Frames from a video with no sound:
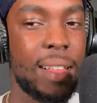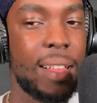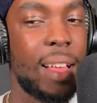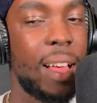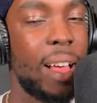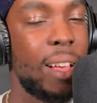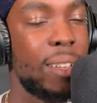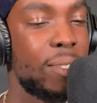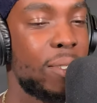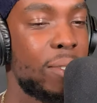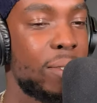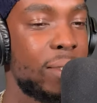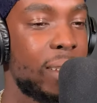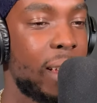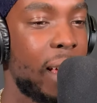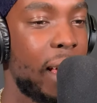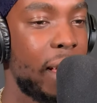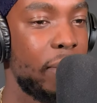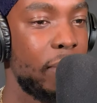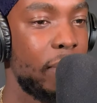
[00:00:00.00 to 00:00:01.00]
I was gonna say,
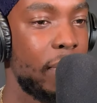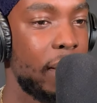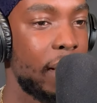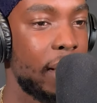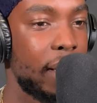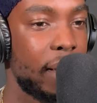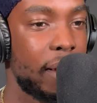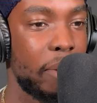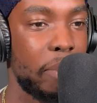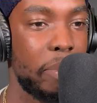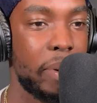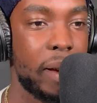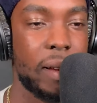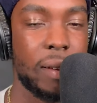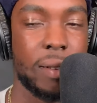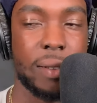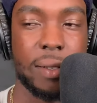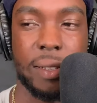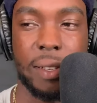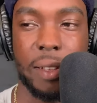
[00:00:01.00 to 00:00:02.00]
how you compare
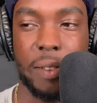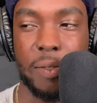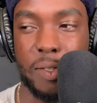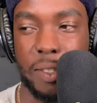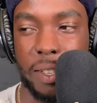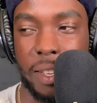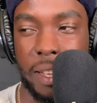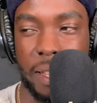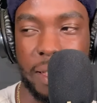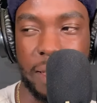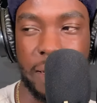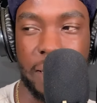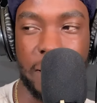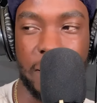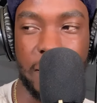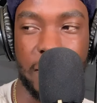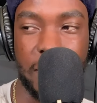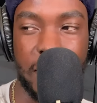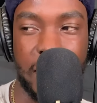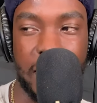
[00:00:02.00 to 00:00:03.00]
yourself to other
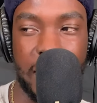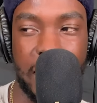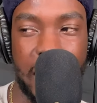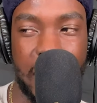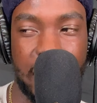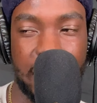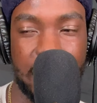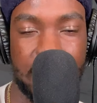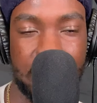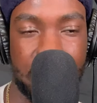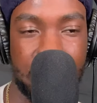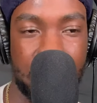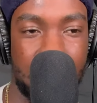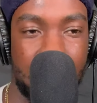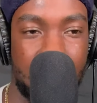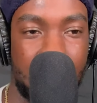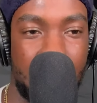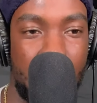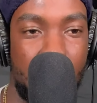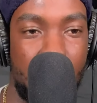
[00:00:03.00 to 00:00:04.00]
Atlanta
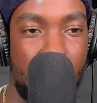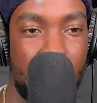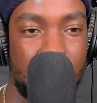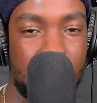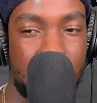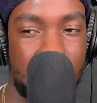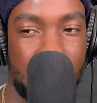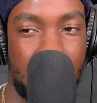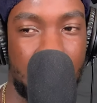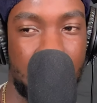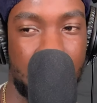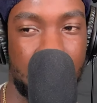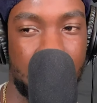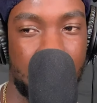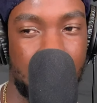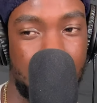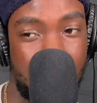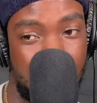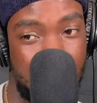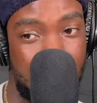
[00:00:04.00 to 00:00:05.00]
artists? Like,
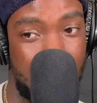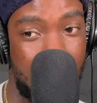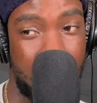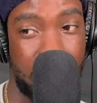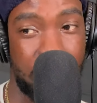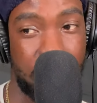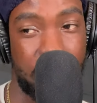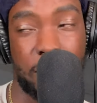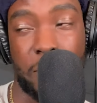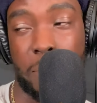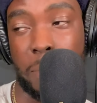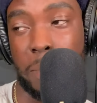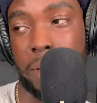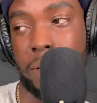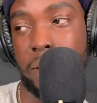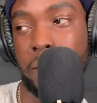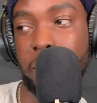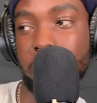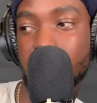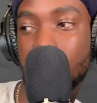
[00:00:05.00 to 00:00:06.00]
Atlanta's so much
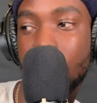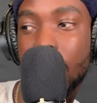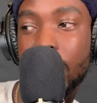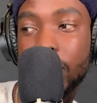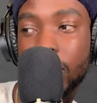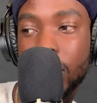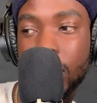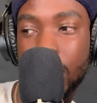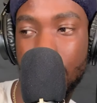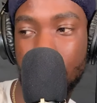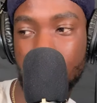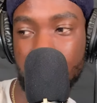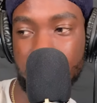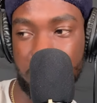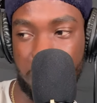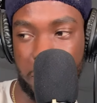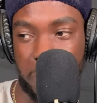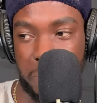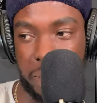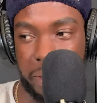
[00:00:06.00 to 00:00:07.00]
of a, I feel like we're so
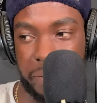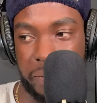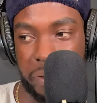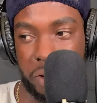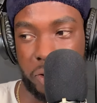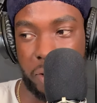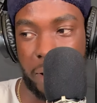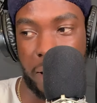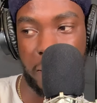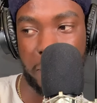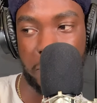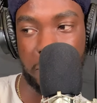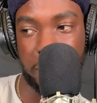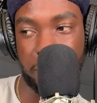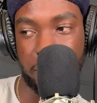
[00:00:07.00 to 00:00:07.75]
much of a trap.